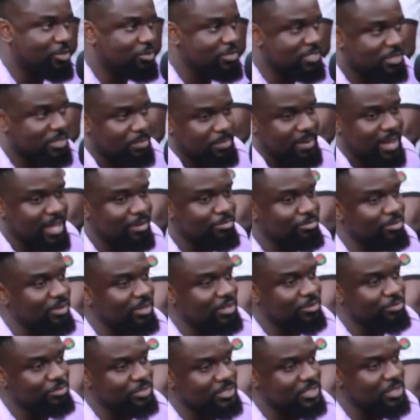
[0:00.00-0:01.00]
always a bad
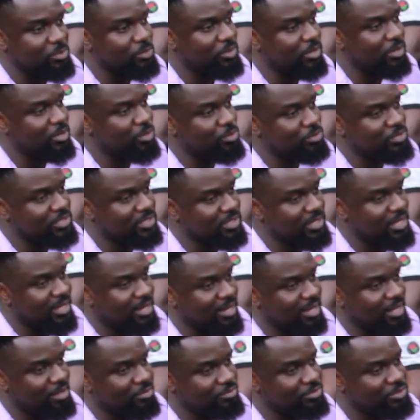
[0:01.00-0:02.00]
feeling for someone losing their
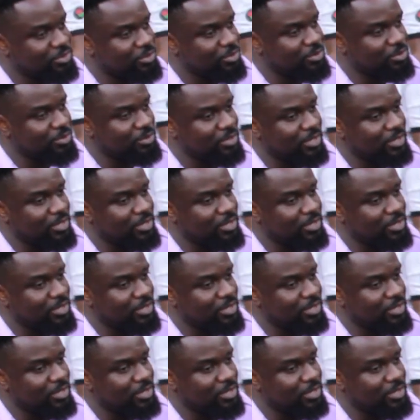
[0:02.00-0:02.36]
life. So